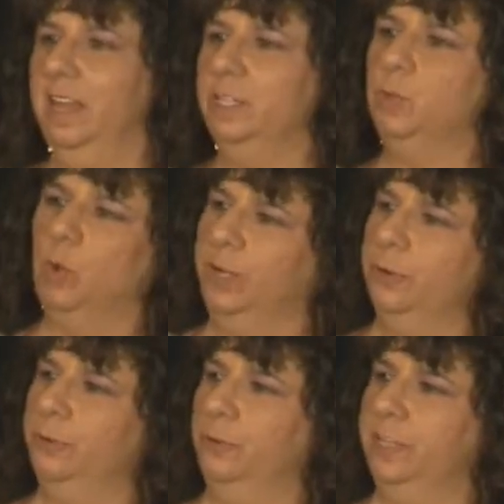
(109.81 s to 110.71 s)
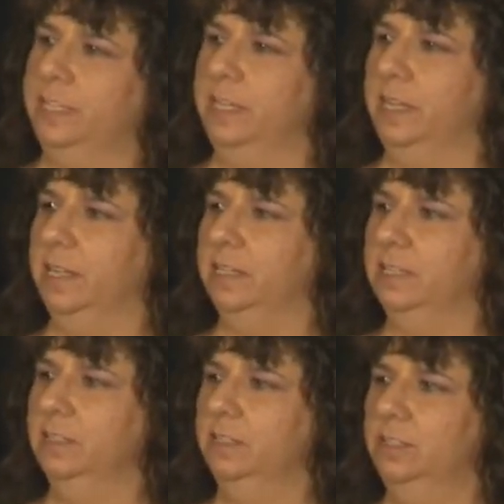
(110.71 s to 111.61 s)
as wonderful as it
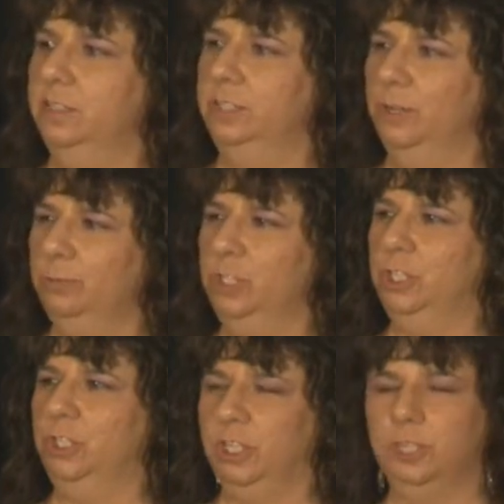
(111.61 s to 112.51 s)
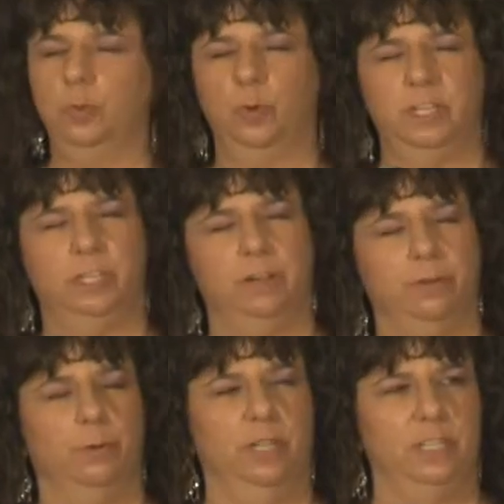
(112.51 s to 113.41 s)
is, don't you just wish
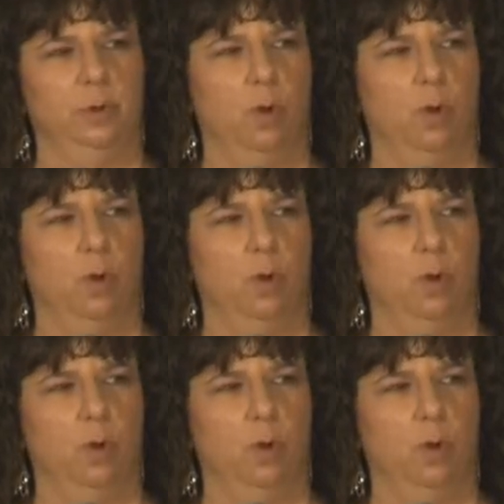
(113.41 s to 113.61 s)
every once in a